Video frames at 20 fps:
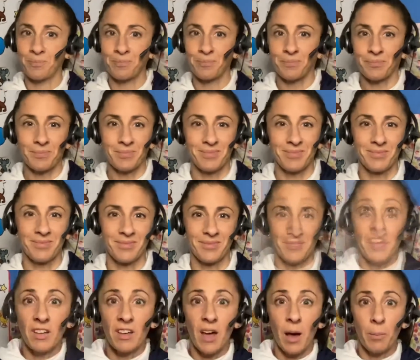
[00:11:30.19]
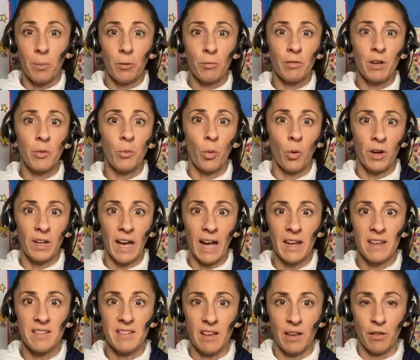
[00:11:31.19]
So that's just a couple reward
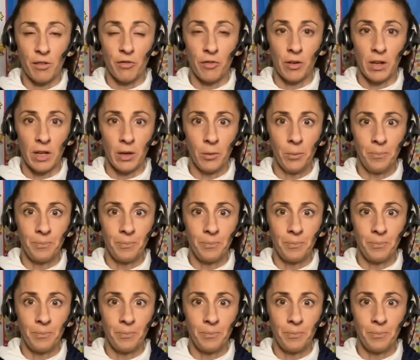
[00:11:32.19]
ideas for you.